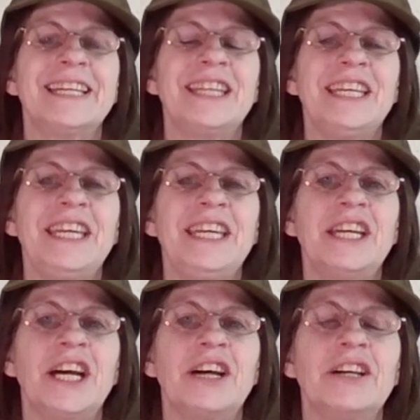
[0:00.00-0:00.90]

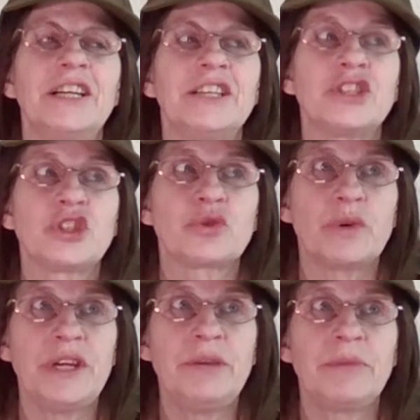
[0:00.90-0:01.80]
the
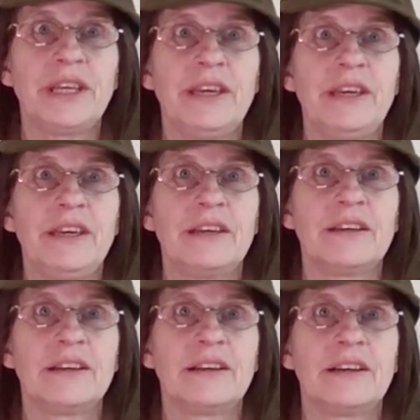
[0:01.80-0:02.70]
extremely
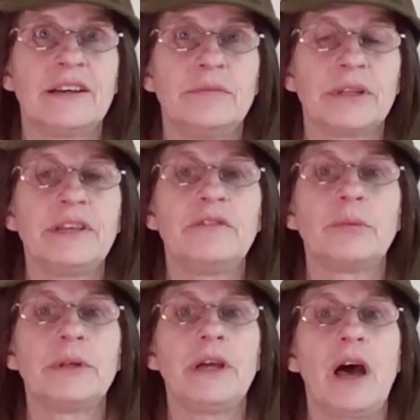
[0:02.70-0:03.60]

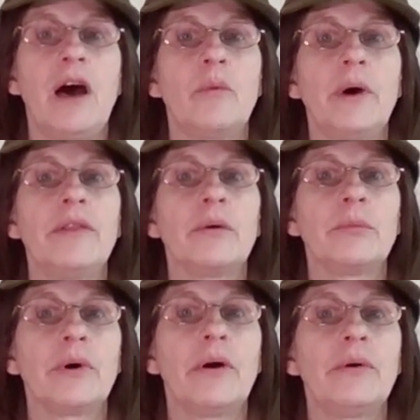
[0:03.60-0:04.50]
unbelievably hot weather
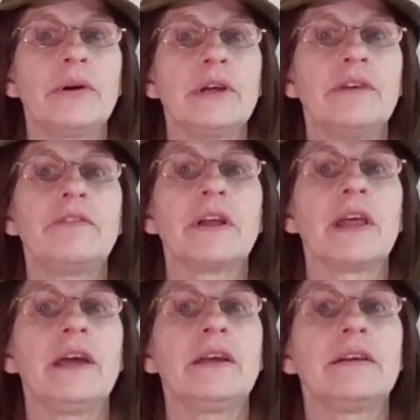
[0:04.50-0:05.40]
broke, it felt
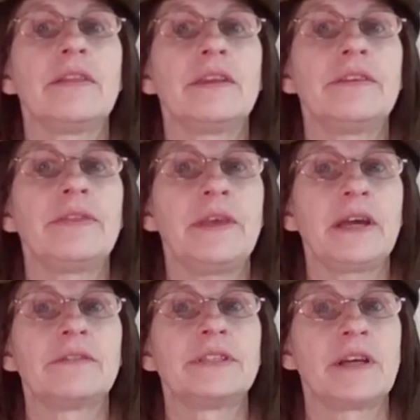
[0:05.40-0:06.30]
like the
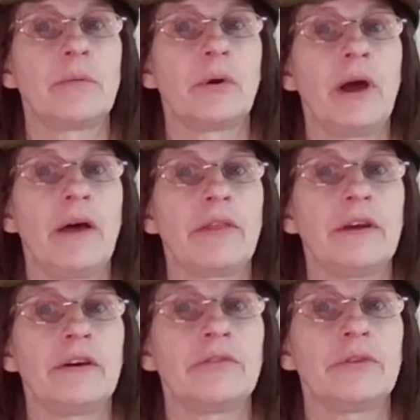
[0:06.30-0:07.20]
thick of summer out
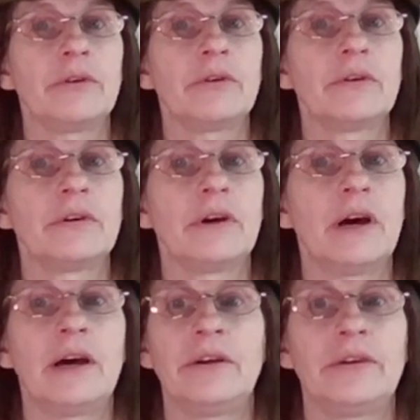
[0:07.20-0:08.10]
there for,
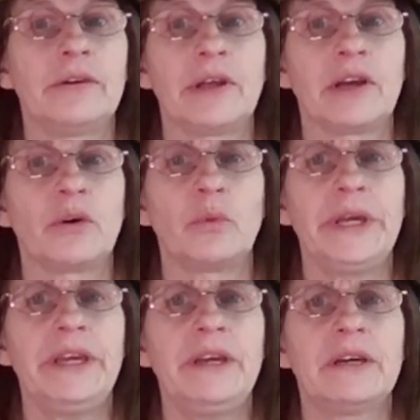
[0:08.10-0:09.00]
I don't know, like a
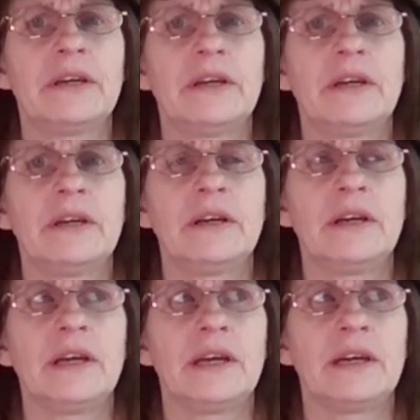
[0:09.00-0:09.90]
week.
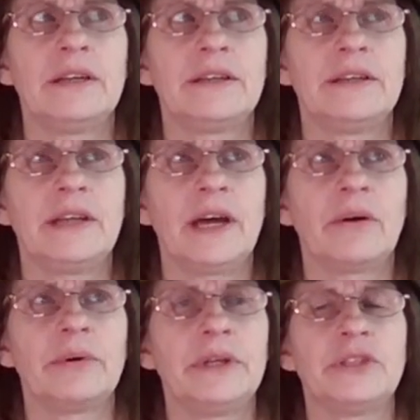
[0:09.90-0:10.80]
And
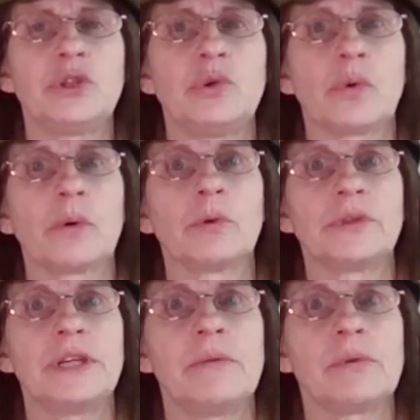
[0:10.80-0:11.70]
now it's
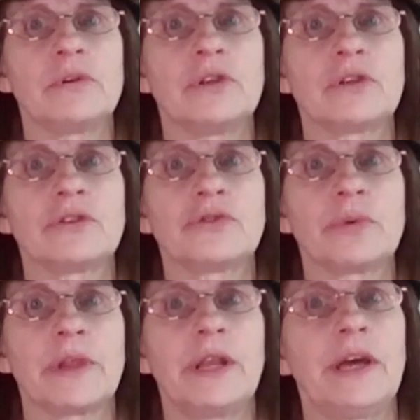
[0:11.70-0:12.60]
normal temperatures
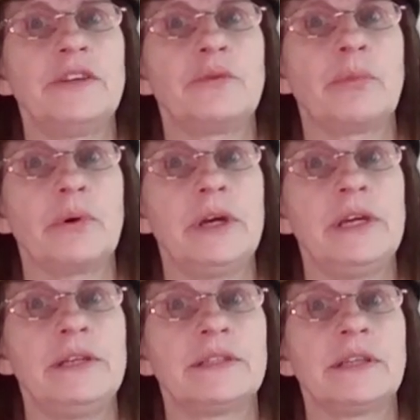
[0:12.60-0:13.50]
with a nice
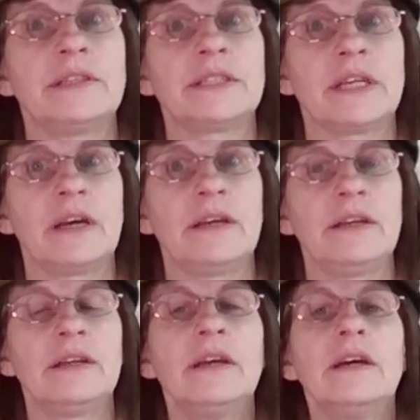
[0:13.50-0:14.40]
breeze and sun.